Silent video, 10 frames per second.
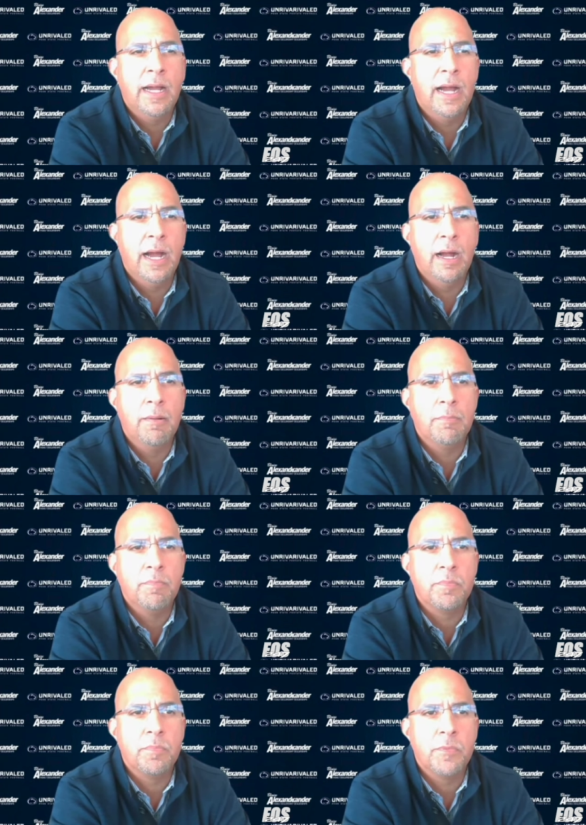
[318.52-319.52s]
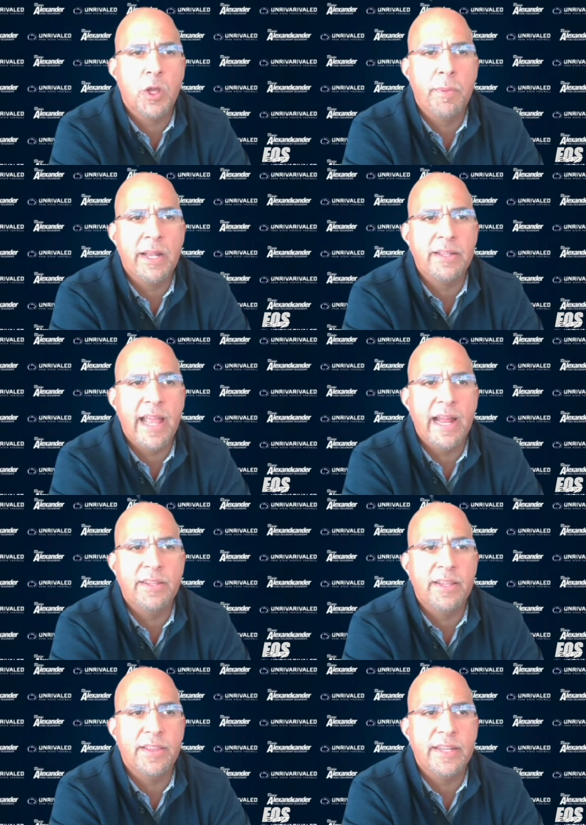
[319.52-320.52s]
You know, but at the
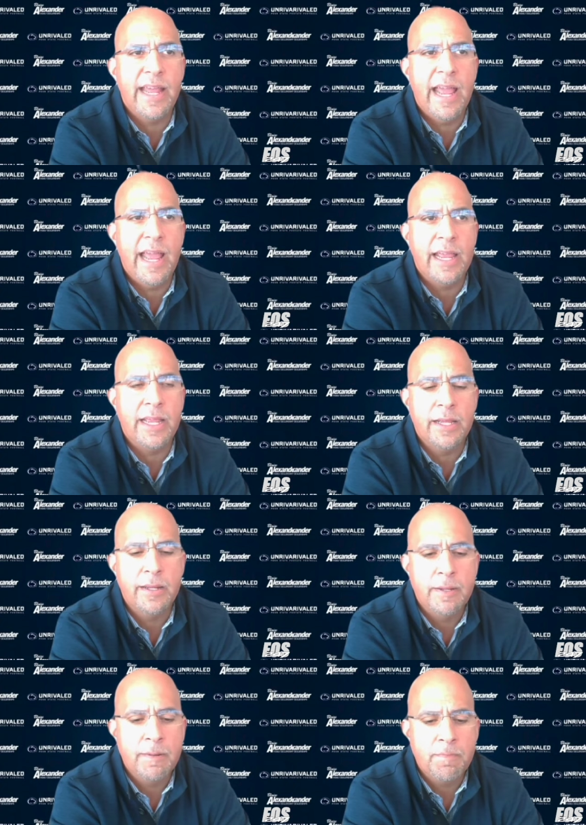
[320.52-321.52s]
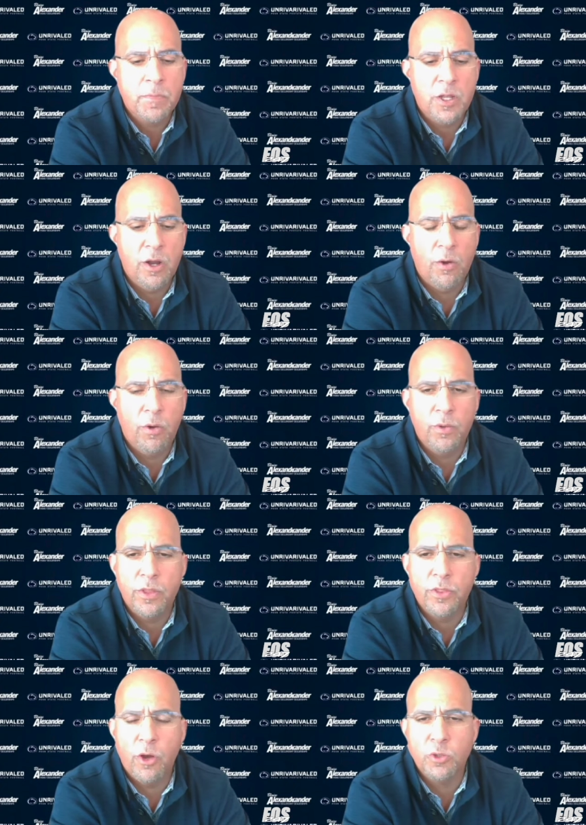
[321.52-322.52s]
end of the day, you know,
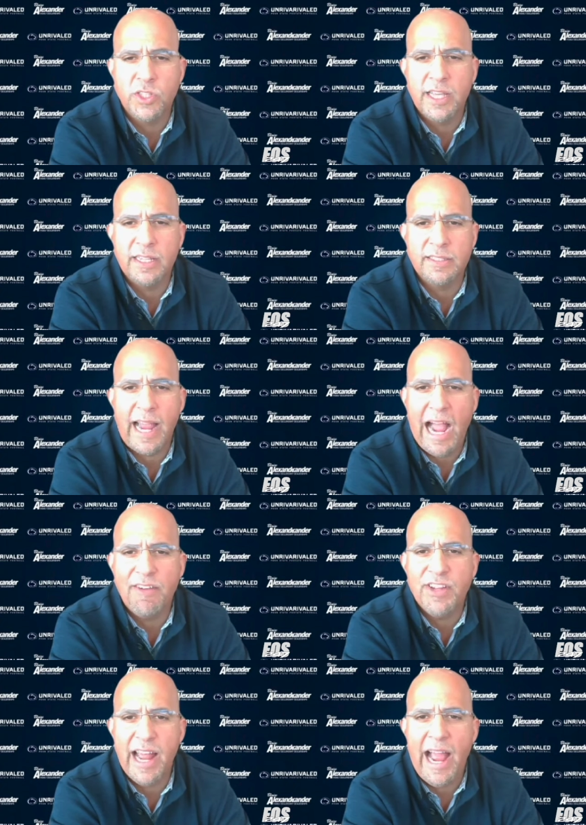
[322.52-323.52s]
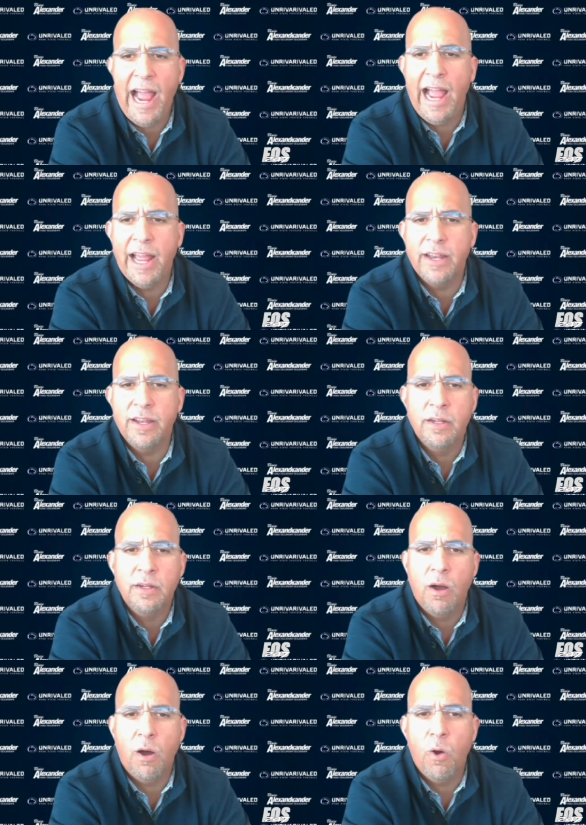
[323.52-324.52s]
those things haven't had
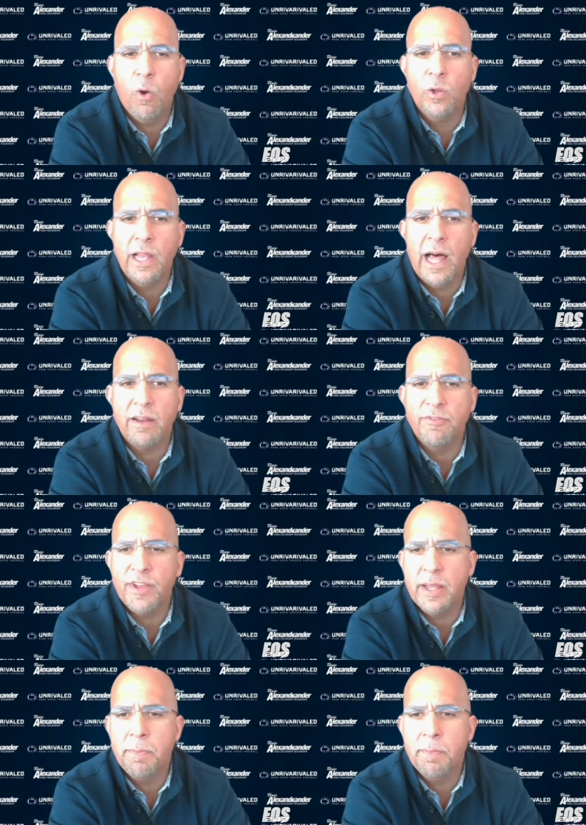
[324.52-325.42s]
a whole lot of